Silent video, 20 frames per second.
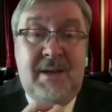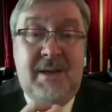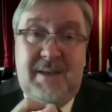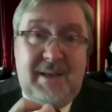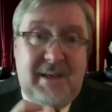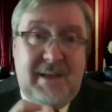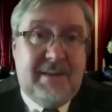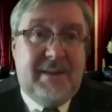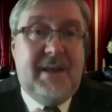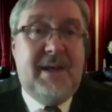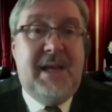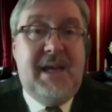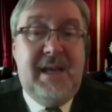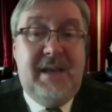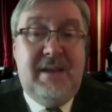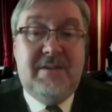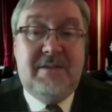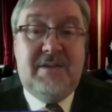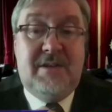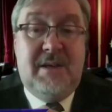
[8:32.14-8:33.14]
Yet there
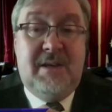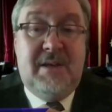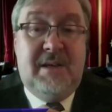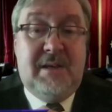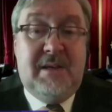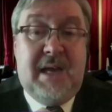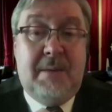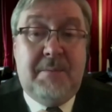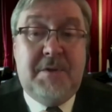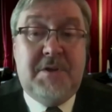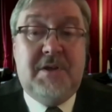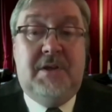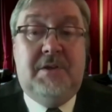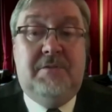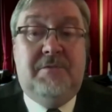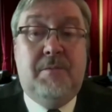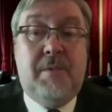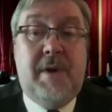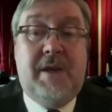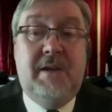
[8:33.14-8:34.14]
is an
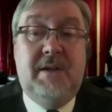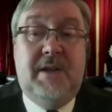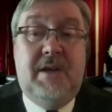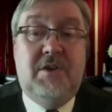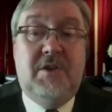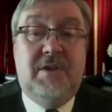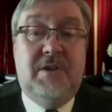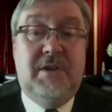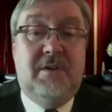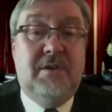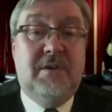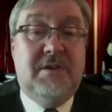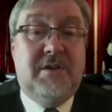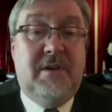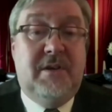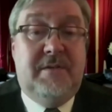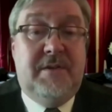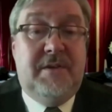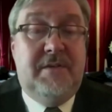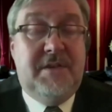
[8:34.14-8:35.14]
appetite for regulation in
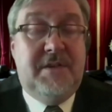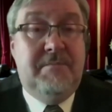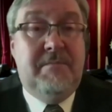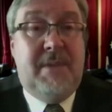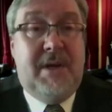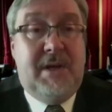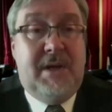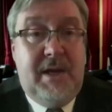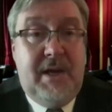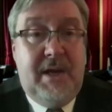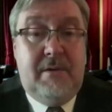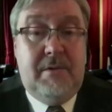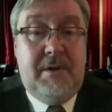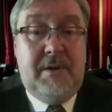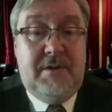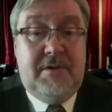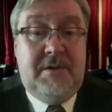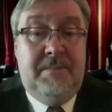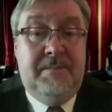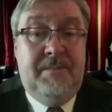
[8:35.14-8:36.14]
conservatives in many
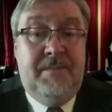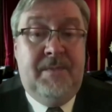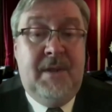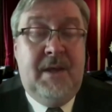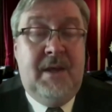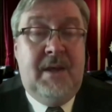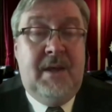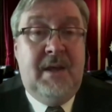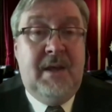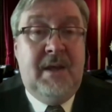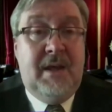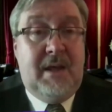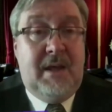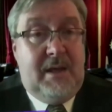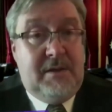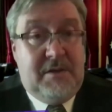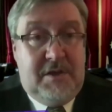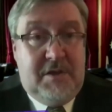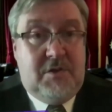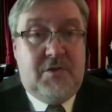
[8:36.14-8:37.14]
areas.
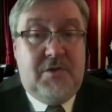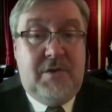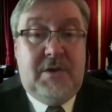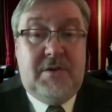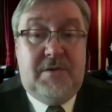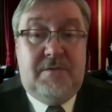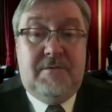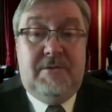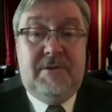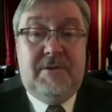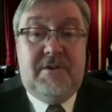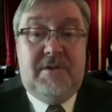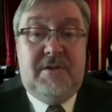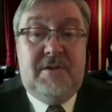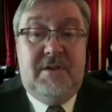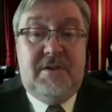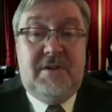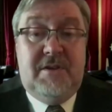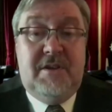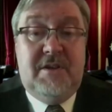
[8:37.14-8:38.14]
Antitrust, for
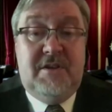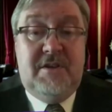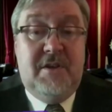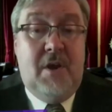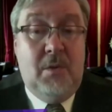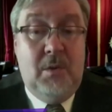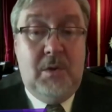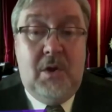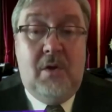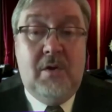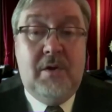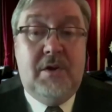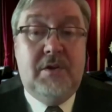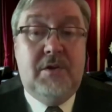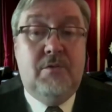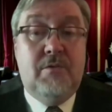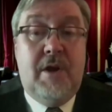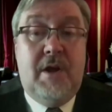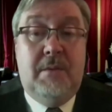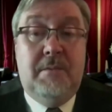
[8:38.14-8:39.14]
instance, is no longer
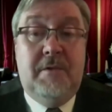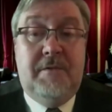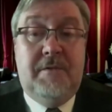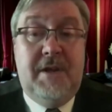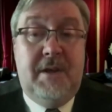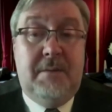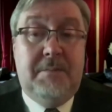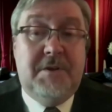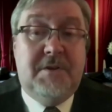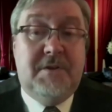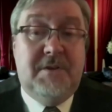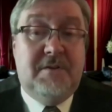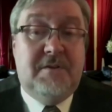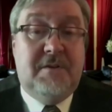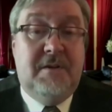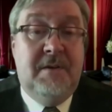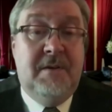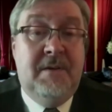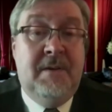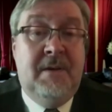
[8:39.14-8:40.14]
the realm of the hipsters.
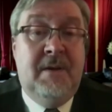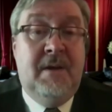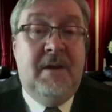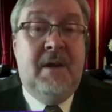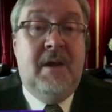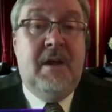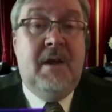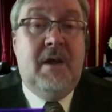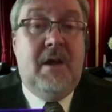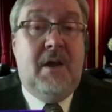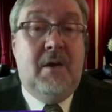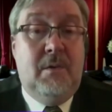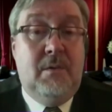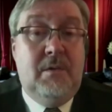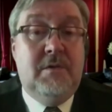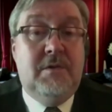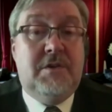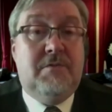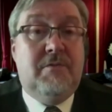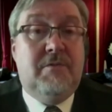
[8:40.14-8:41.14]

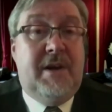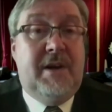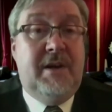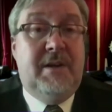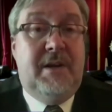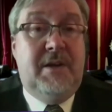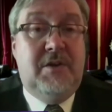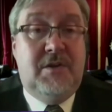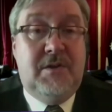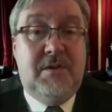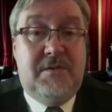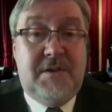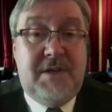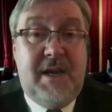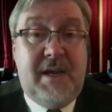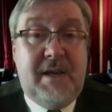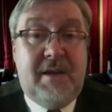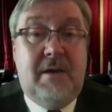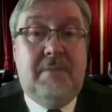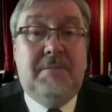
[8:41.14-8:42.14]
Onerous regulation of
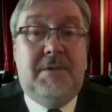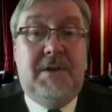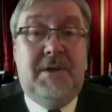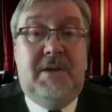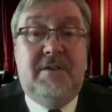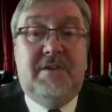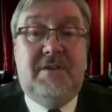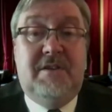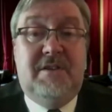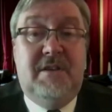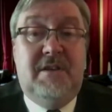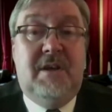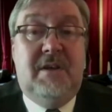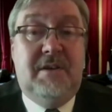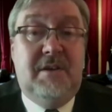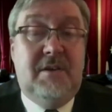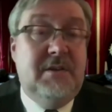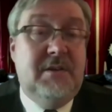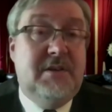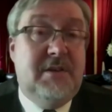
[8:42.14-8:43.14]
tech companies is
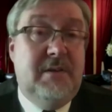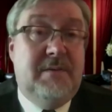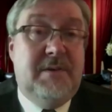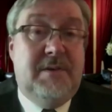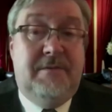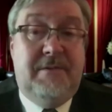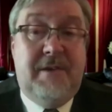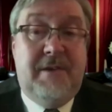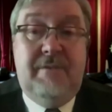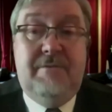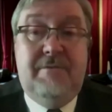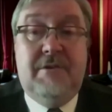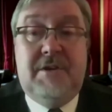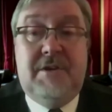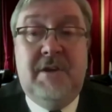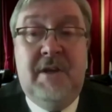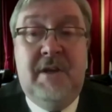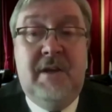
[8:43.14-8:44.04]
another conservative favorite.